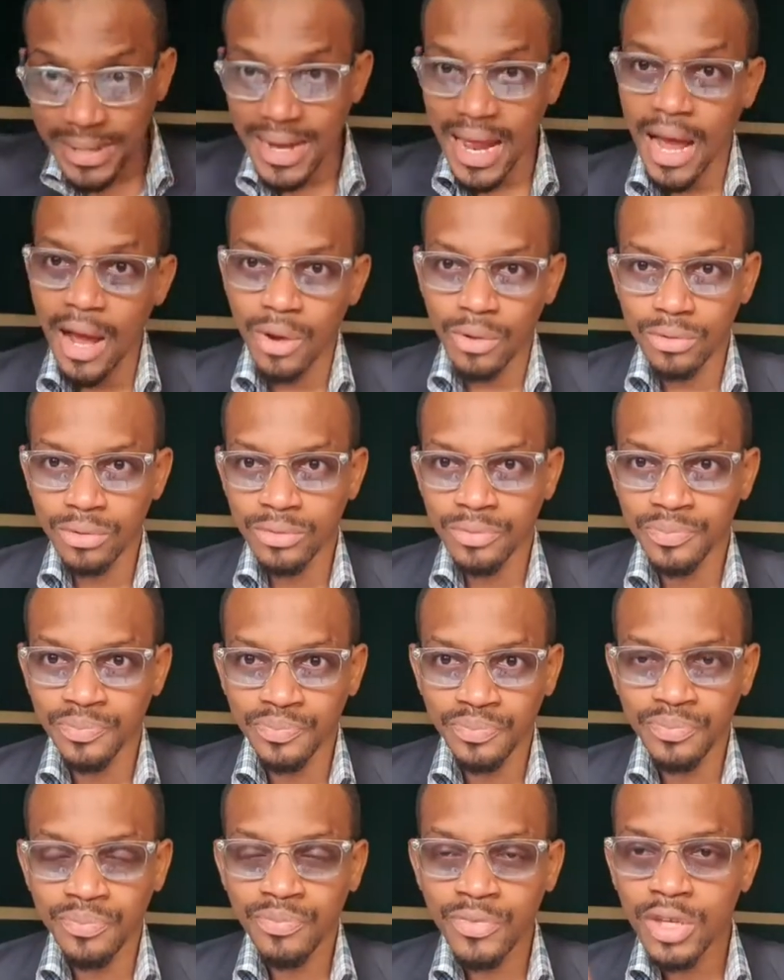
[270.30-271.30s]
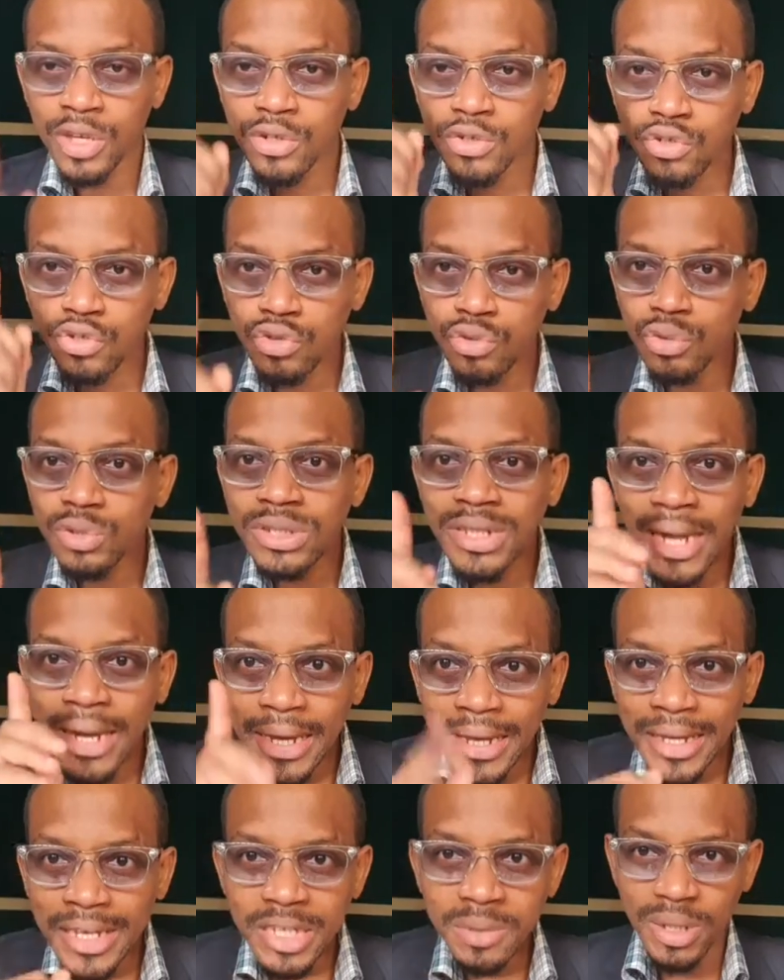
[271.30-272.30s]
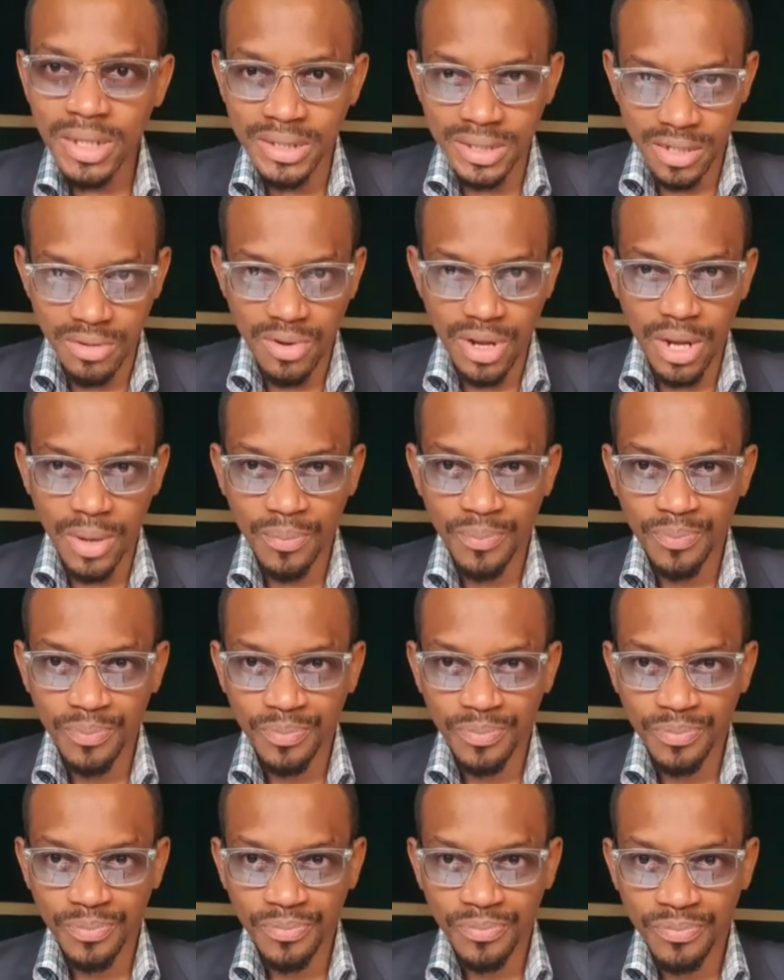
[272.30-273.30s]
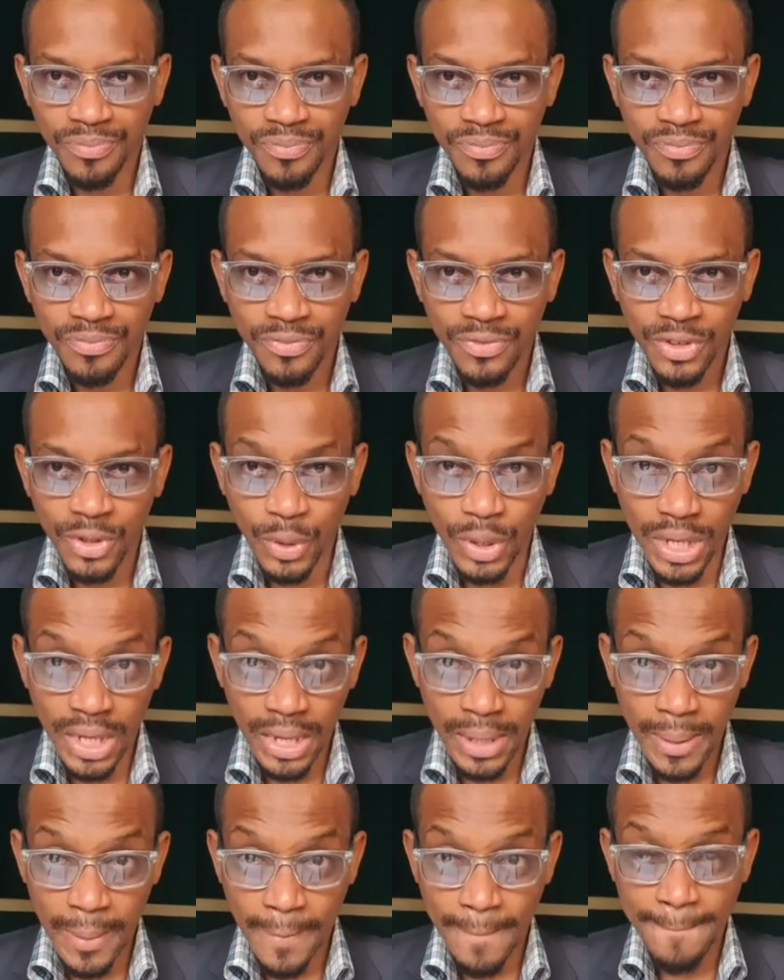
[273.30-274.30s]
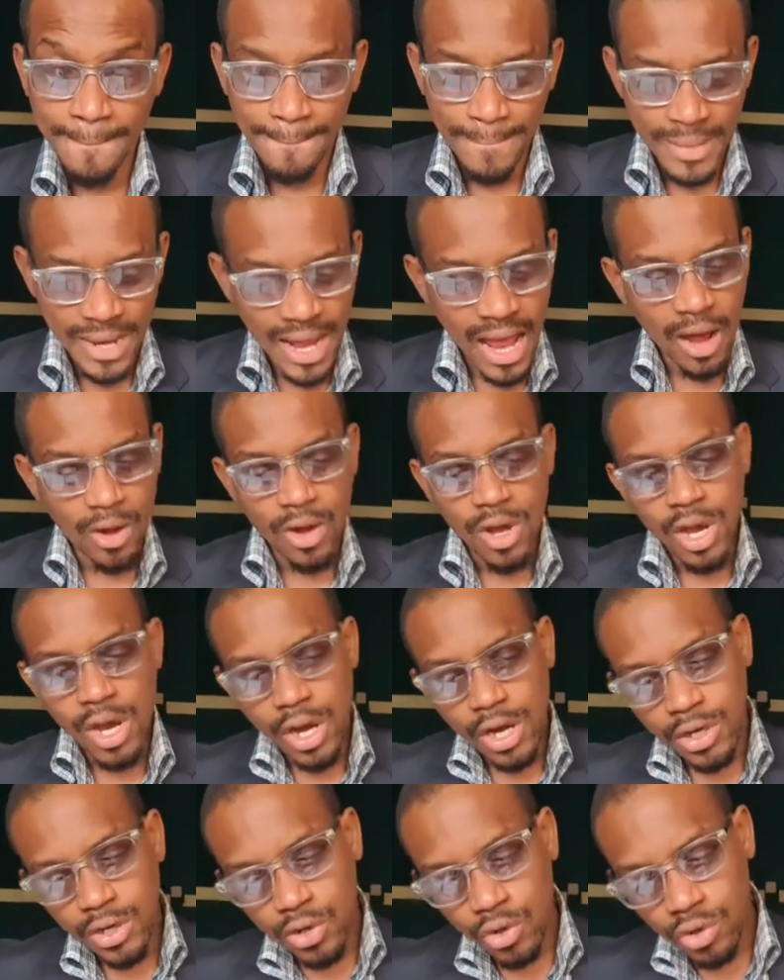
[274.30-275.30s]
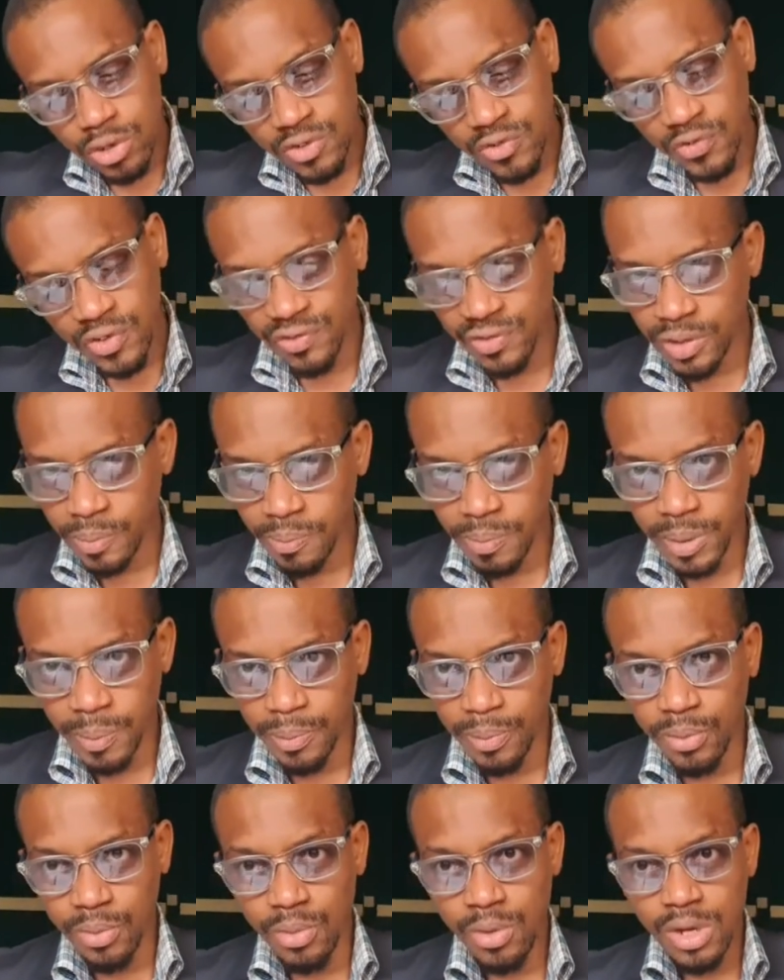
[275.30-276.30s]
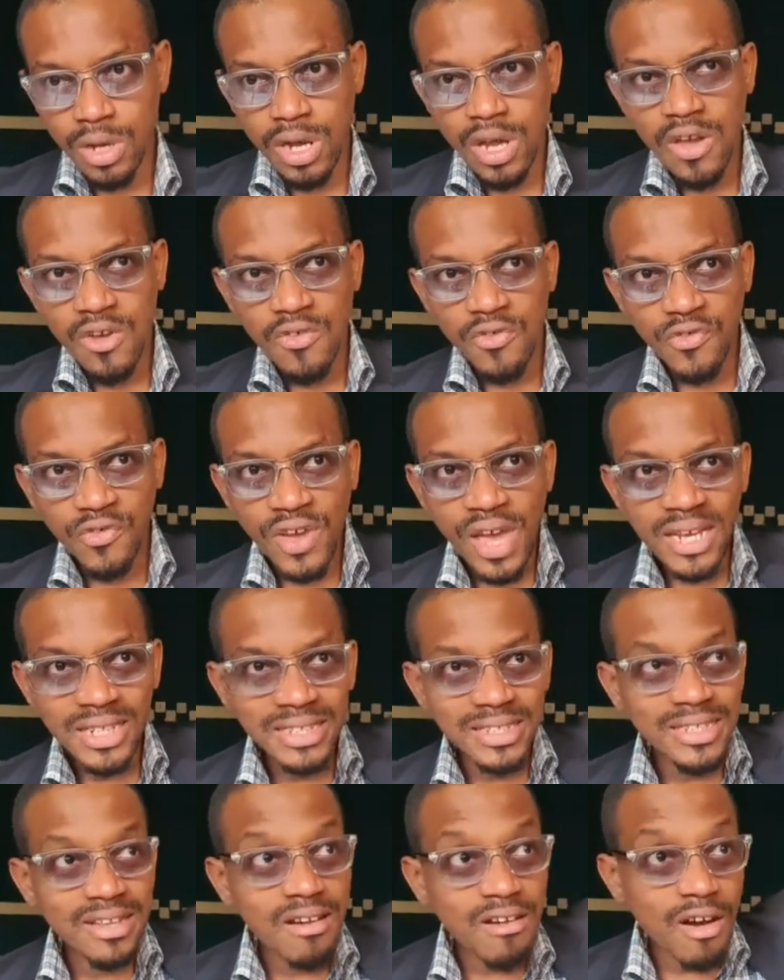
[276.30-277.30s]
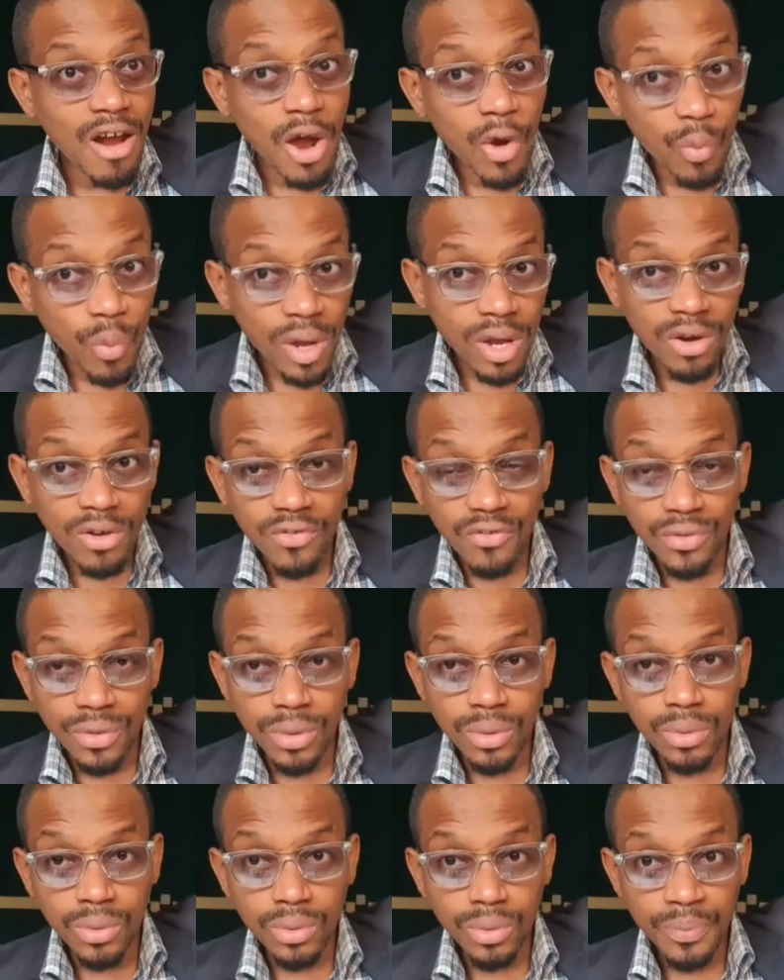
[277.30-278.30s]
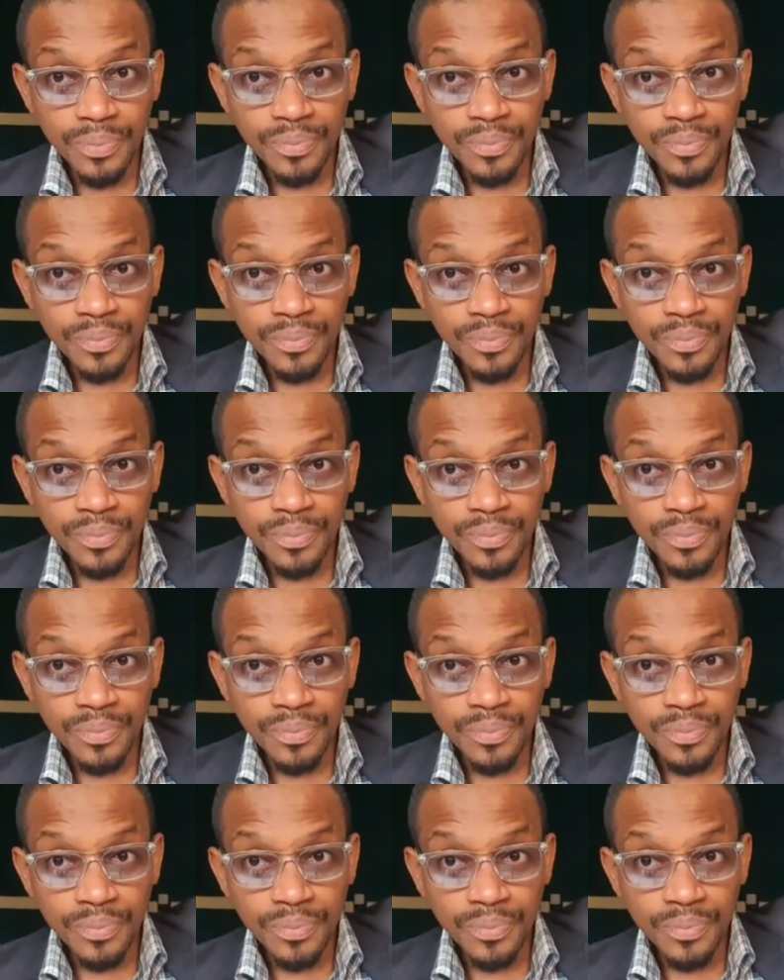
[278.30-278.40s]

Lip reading: down to the engagement area. Okay? Now, those 50 people, first they're aware of you,